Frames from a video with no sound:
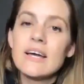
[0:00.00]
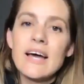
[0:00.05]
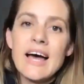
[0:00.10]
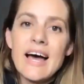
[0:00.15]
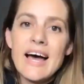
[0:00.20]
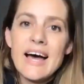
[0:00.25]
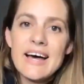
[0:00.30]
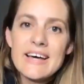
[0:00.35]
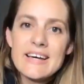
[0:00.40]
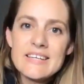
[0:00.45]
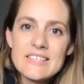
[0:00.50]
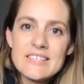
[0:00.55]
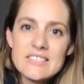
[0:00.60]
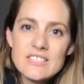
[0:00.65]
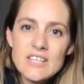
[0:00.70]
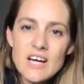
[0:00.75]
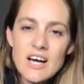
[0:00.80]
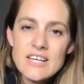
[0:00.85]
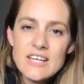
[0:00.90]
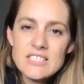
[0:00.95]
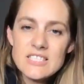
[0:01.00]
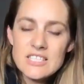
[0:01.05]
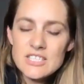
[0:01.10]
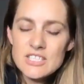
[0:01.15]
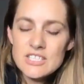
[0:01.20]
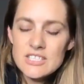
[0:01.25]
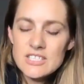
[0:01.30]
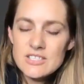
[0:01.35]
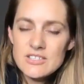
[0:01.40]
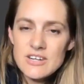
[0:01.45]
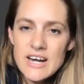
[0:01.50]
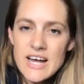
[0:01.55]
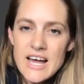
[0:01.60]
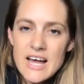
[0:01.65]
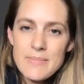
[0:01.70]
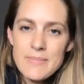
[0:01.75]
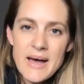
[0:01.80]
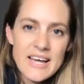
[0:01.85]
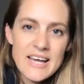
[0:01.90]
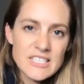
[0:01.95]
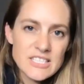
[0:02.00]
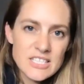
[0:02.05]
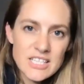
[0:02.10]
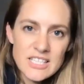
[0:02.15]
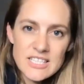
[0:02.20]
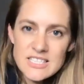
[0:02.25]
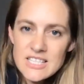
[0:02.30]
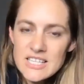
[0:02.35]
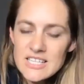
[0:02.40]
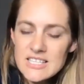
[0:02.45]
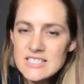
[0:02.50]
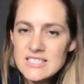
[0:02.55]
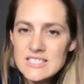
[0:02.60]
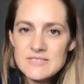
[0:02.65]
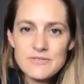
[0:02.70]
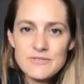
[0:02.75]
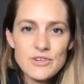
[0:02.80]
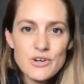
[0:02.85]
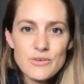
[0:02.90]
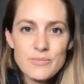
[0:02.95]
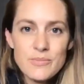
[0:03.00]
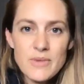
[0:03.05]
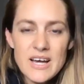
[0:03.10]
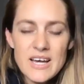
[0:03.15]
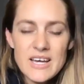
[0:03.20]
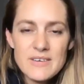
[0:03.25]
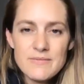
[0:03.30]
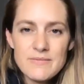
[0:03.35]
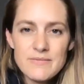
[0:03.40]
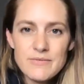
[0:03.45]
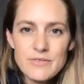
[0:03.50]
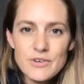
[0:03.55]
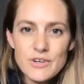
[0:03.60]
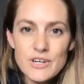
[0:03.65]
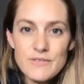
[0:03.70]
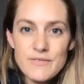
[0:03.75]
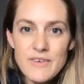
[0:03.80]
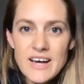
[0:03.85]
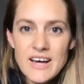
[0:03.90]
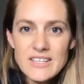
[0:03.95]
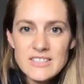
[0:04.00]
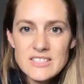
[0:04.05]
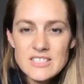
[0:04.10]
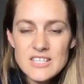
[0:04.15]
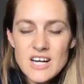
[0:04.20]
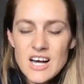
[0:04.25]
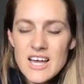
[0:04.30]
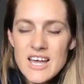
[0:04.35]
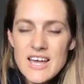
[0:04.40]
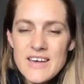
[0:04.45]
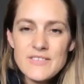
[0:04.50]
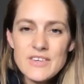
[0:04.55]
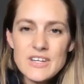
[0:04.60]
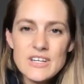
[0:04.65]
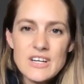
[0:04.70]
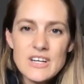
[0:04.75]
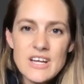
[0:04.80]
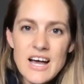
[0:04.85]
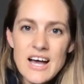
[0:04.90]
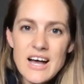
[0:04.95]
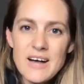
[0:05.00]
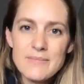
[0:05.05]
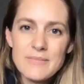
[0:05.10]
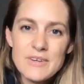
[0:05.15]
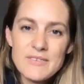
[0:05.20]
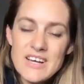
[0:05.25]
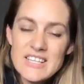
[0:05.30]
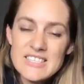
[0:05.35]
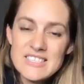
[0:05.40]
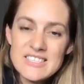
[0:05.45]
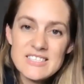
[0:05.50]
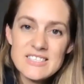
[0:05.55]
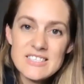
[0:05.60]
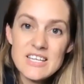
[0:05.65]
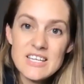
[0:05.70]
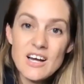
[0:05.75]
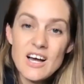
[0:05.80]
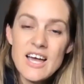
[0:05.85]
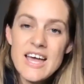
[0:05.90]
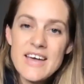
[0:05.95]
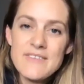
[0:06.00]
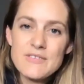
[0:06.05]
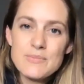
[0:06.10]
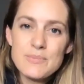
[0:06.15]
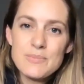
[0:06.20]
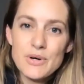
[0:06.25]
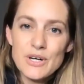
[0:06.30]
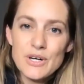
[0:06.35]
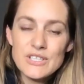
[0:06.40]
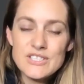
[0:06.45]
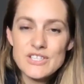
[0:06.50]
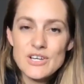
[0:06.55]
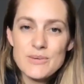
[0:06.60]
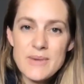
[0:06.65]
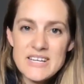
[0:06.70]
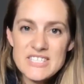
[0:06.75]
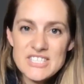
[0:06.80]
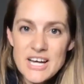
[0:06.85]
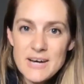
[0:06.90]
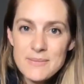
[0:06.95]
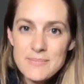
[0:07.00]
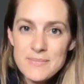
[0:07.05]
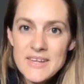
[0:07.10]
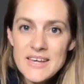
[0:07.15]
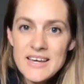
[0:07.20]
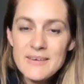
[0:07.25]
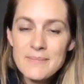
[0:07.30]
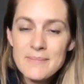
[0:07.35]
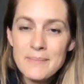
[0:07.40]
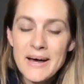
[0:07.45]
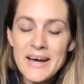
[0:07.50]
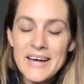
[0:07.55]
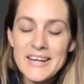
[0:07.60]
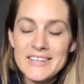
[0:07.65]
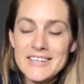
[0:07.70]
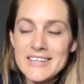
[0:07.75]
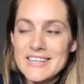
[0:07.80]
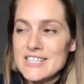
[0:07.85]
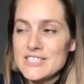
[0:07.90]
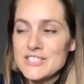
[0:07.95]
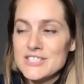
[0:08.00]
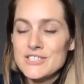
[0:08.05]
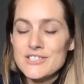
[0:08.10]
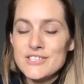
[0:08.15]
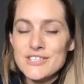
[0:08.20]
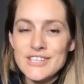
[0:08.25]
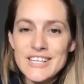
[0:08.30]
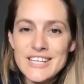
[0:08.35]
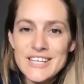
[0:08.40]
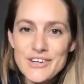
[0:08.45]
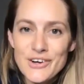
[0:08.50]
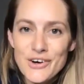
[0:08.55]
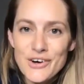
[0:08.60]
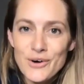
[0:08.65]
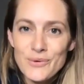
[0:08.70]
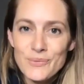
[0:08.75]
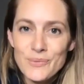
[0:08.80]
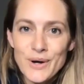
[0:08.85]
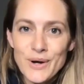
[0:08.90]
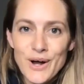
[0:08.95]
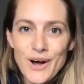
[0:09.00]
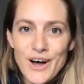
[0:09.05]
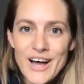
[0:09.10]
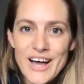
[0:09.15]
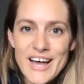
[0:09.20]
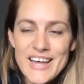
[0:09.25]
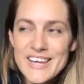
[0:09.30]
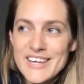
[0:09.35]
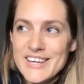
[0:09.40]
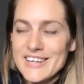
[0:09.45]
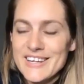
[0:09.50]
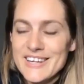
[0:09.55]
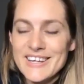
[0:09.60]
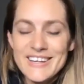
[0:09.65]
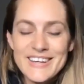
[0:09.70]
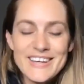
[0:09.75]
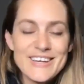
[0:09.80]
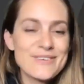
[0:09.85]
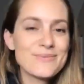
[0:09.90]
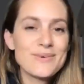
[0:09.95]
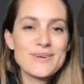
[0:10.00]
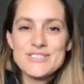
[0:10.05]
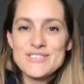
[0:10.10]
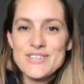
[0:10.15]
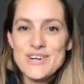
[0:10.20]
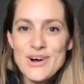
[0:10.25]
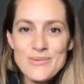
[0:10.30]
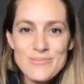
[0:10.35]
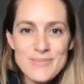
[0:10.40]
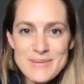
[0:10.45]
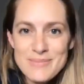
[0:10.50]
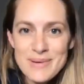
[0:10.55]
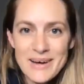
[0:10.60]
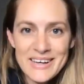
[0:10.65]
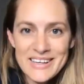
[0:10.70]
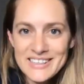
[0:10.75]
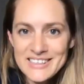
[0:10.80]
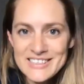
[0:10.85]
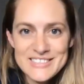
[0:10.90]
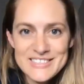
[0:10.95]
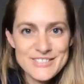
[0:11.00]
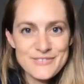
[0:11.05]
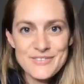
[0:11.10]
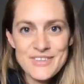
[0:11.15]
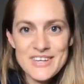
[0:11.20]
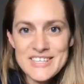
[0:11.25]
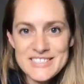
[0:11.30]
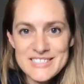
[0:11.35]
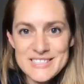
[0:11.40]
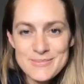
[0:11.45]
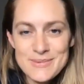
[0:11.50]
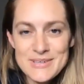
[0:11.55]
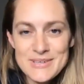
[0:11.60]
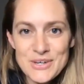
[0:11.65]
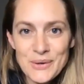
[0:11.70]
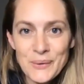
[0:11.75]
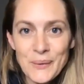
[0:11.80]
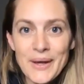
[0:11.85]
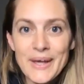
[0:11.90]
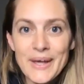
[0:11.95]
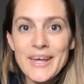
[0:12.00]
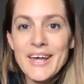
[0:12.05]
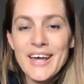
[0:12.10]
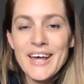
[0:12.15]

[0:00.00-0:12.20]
And I did just create a page, Claire Deeks, for advanced. I haven't, advanced NZ, I haven't put so much up there, but yeah, it's certainly not it wasn't on my bucket list of things to be doing.